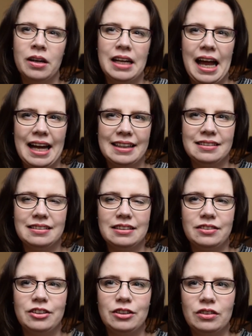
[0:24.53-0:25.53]
and
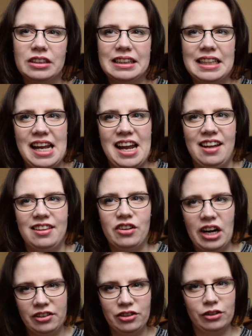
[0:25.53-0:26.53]
if you did a
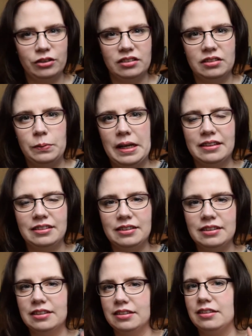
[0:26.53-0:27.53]
threshold spend, you
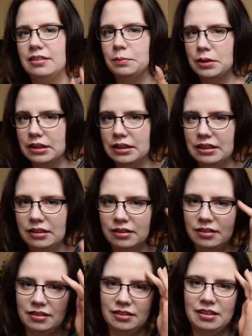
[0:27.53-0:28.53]
got some
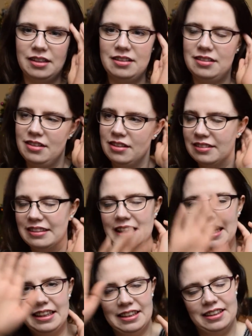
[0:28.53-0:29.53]
goodies, and
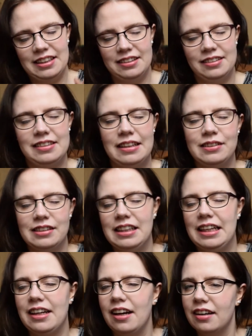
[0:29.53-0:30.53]
together that sounded
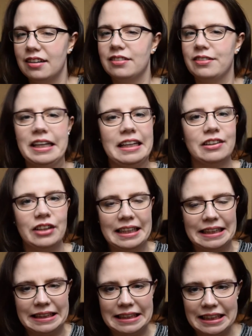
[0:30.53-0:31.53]
like a great,
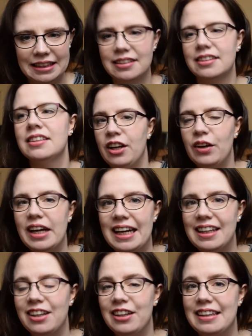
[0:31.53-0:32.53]
great deal. You get
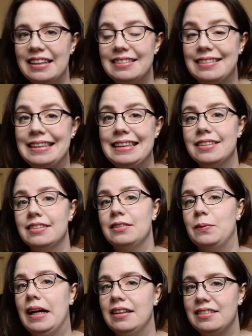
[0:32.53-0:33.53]
a lot of these deals
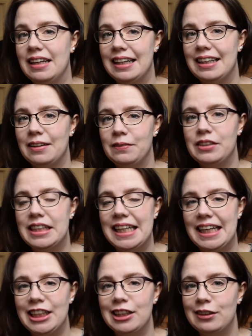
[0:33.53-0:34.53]
by signing up to
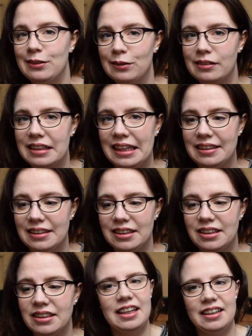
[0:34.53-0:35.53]
their
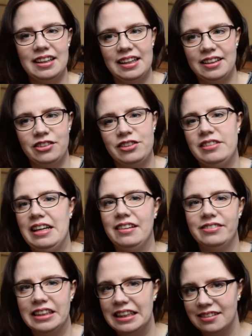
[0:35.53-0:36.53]
newsletter, and they'll just
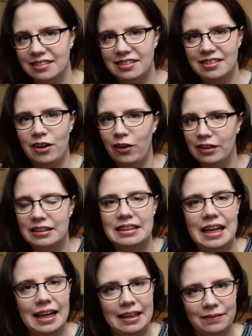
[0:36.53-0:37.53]
have deals all the
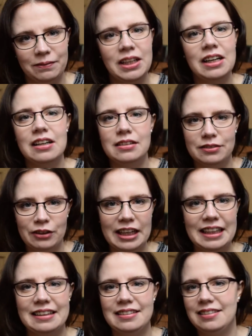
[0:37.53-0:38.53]
time. Free
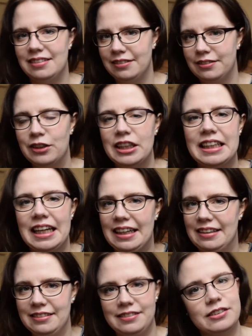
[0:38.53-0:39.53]
this and free
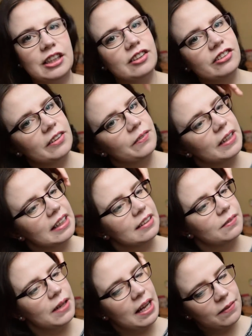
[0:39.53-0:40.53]
that and free shipping
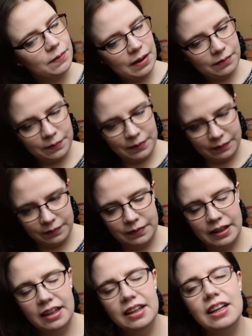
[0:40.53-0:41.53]
and blah, blah, blah, blah, blah, blah,
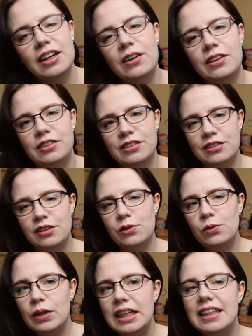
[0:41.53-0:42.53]
blah, which is
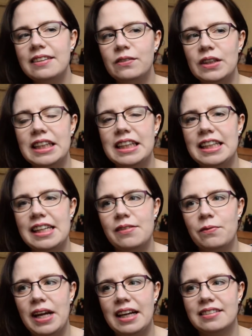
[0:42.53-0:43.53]
really, really
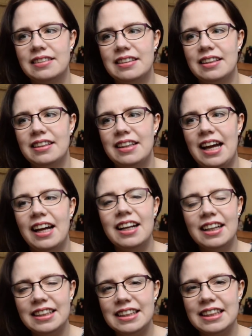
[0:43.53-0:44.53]
makes it that
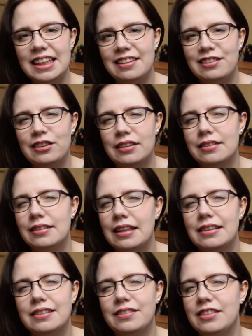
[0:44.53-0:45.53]
little extra
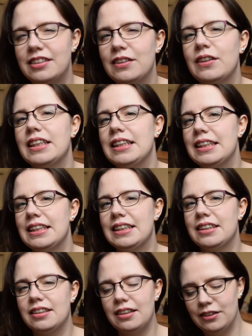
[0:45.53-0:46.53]
incentive to do a
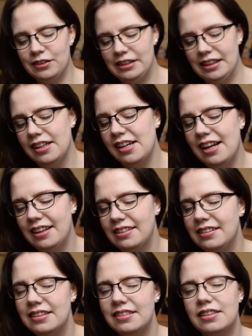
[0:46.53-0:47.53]
little order.
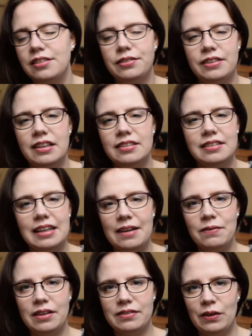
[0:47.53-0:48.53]
This is the first time
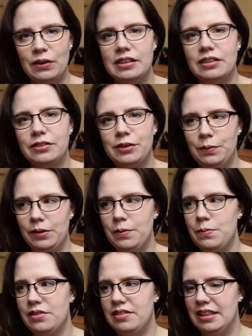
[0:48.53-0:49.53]
I've ordered from
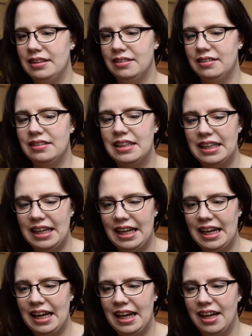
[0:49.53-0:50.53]
them since
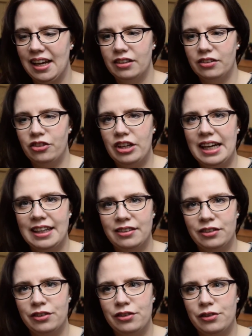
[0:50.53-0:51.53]
they
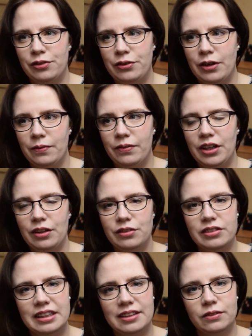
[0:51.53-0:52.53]
changed from
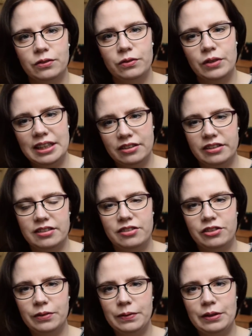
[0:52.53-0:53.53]
using a
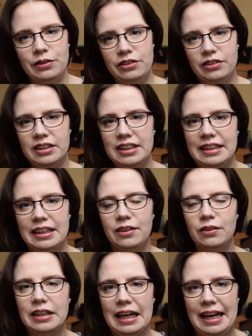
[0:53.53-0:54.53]
redistributor in the
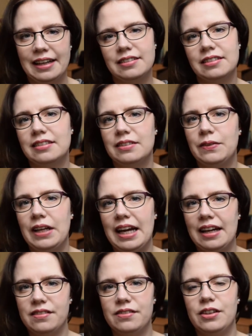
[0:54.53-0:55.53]
UK to
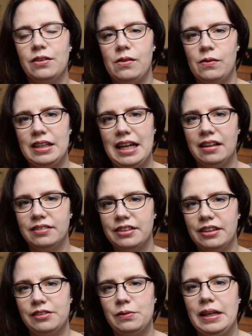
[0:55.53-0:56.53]
supply everyone with e.l.f.
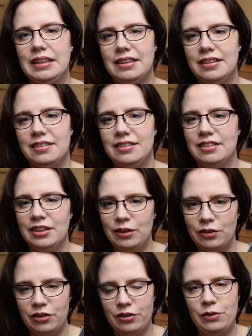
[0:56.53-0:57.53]
cosmetics to
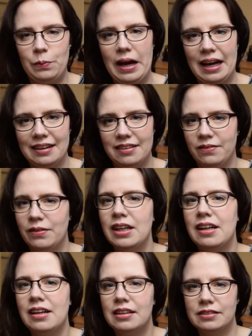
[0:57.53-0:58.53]
you just buy them
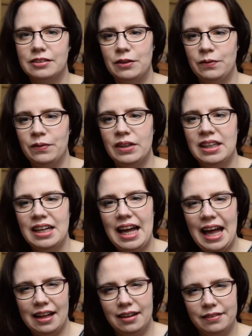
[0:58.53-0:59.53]
from
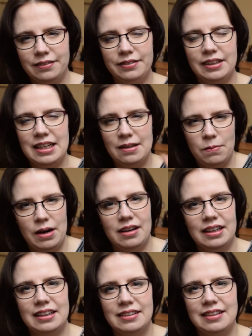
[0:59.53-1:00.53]
e.l.f. in
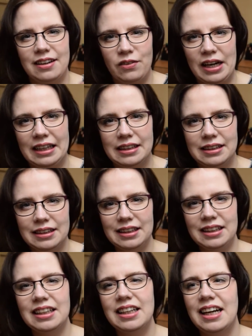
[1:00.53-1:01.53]
America
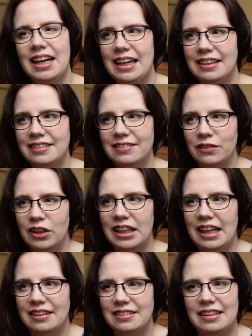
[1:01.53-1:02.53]
directly. And I didn't
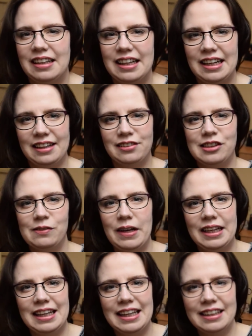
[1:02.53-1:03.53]
realize that that actually
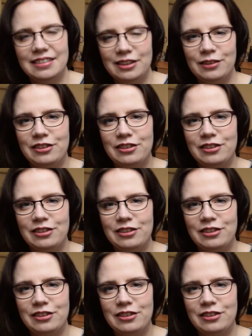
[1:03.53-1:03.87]
meant they do